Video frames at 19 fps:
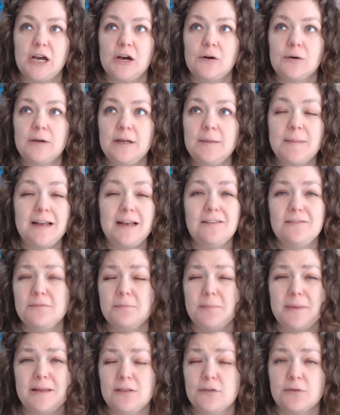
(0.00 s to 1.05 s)
it might have
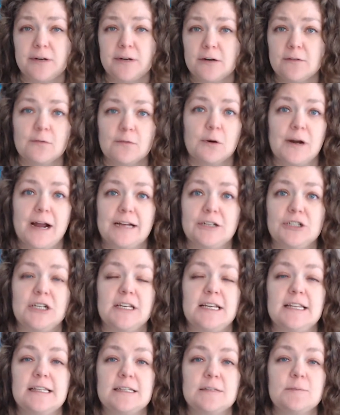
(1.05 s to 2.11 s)
been 3 or 4 actually
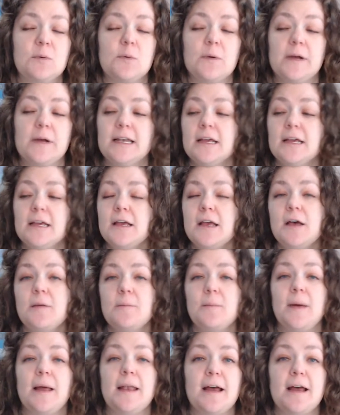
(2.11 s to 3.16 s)
at this point,
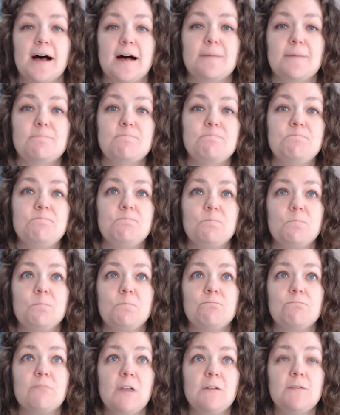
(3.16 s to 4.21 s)
but a
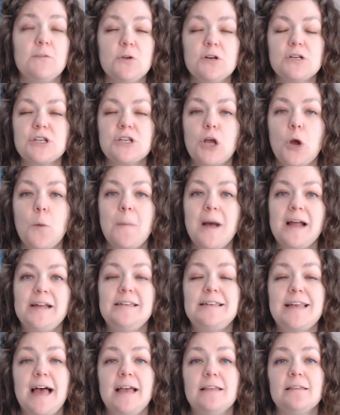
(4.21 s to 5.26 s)
few years ago, my
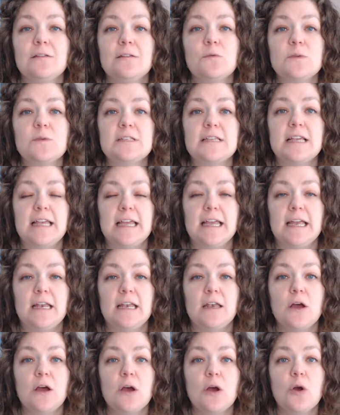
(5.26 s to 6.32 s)
desk was
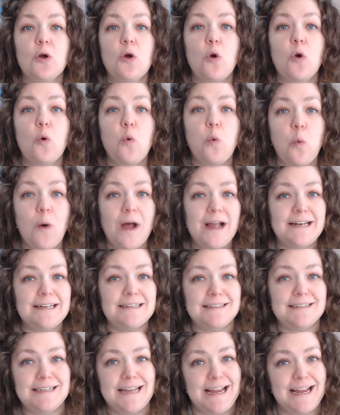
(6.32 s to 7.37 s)
in quite a
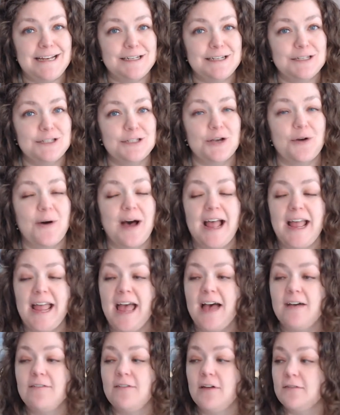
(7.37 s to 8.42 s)
state. So I
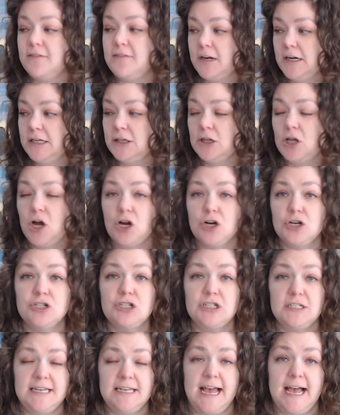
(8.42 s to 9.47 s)
have a very
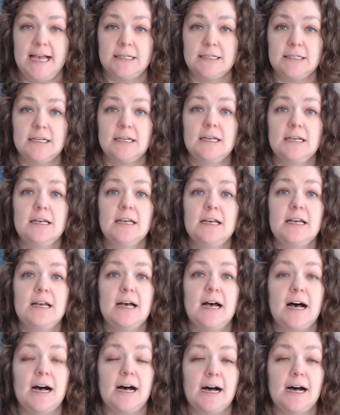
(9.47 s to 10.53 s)
large desk.
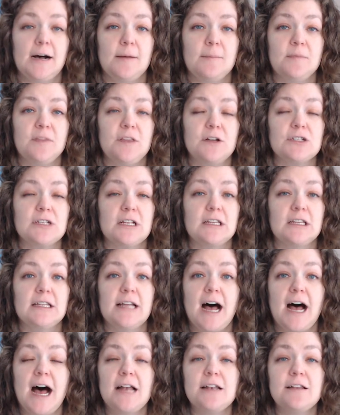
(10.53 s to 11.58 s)
There's a
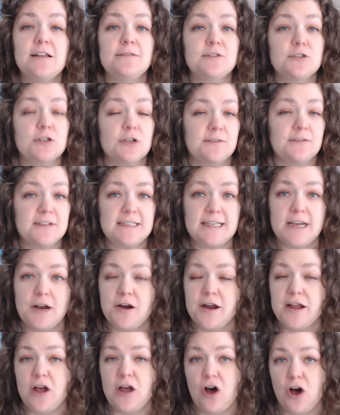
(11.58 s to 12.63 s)
lot of surface
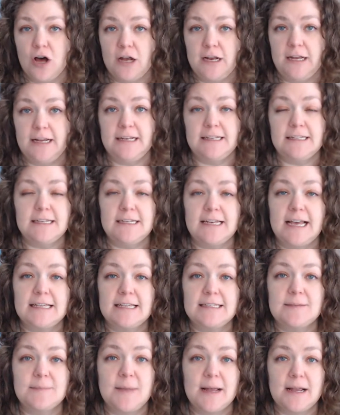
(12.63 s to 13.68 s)
area on it. It's a desk
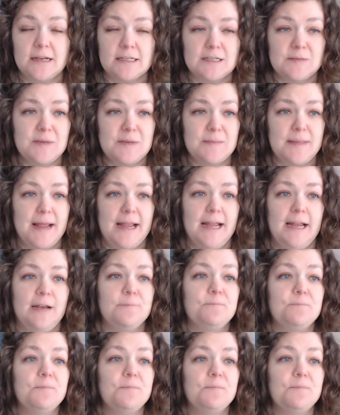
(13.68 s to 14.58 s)
that my husband made,